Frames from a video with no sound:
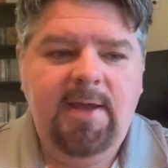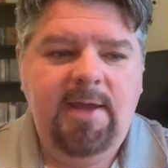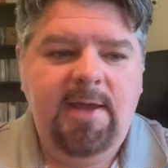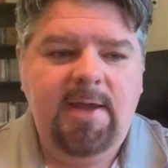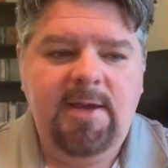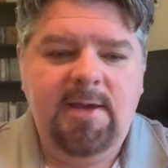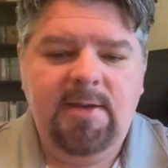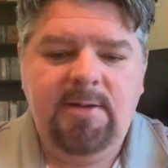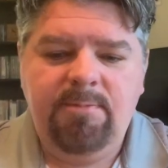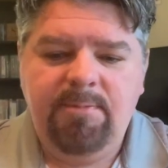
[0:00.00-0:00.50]

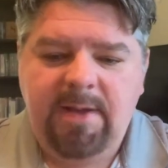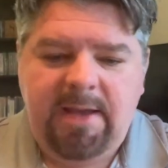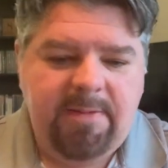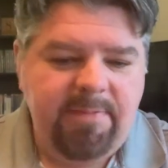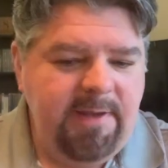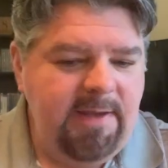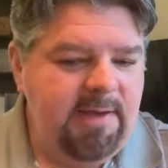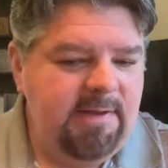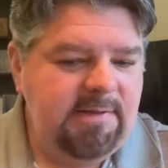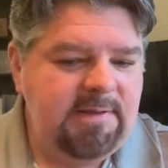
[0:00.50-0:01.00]
And
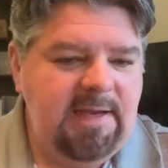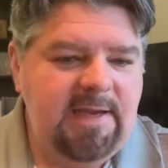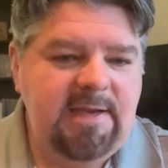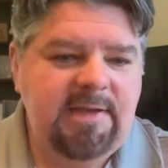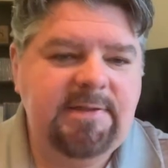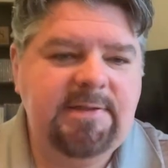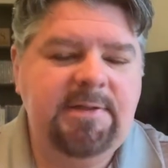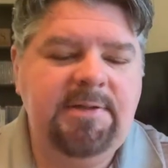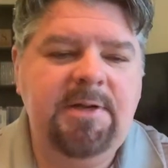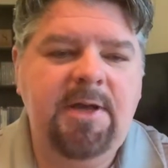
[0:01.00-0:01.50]
maybe it
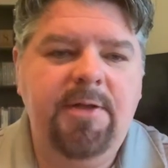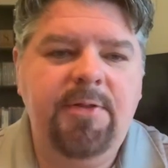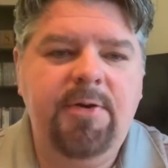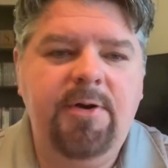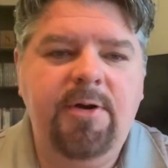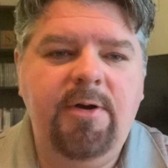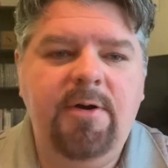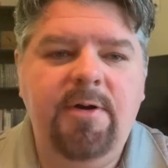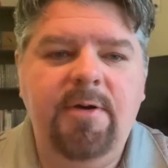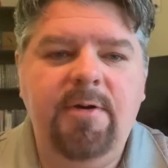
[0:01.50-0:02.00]
takes
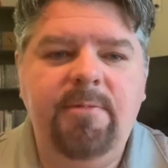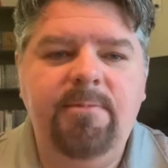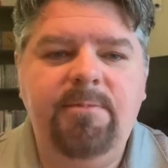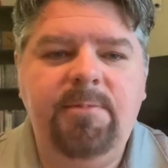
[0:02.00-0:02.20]
another,